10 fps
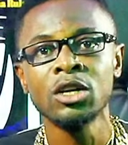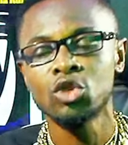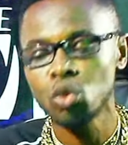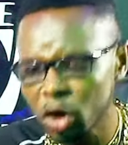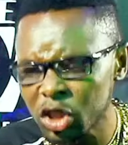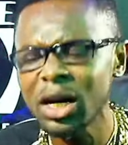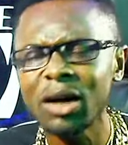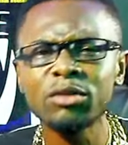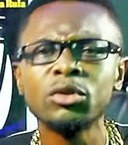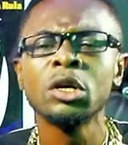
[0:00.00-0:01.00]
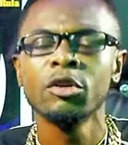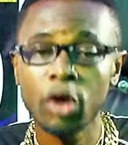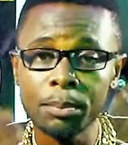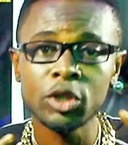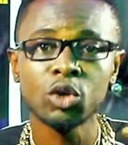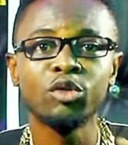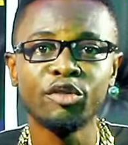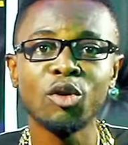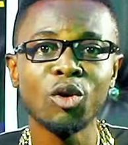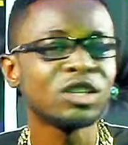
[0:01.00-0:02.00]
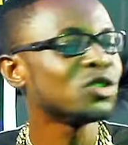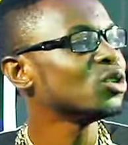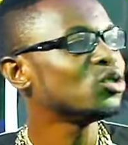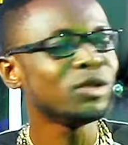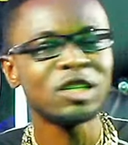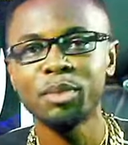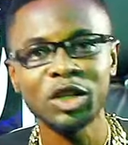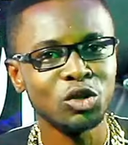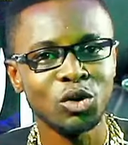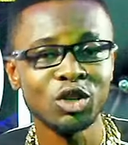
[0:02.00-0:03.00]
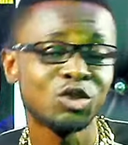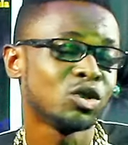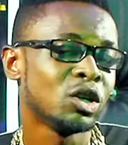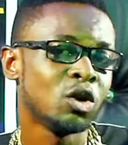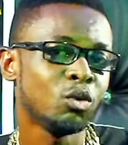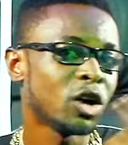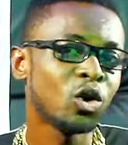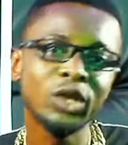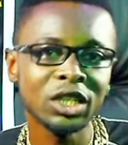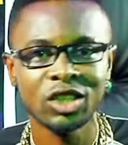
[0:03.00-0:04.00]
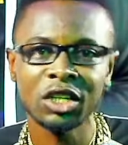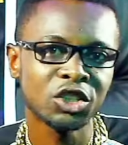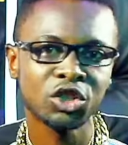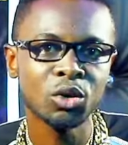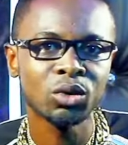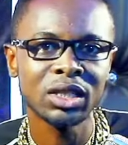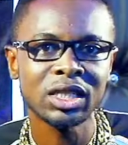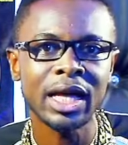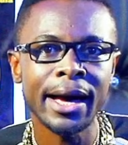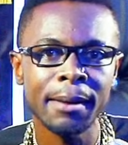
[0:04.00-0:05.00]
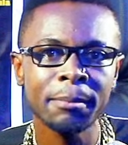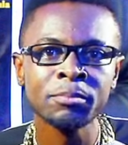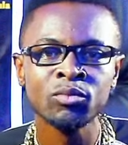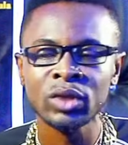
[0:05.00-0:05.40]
So watch out for episode 4. It's going to be special because we are going international this time.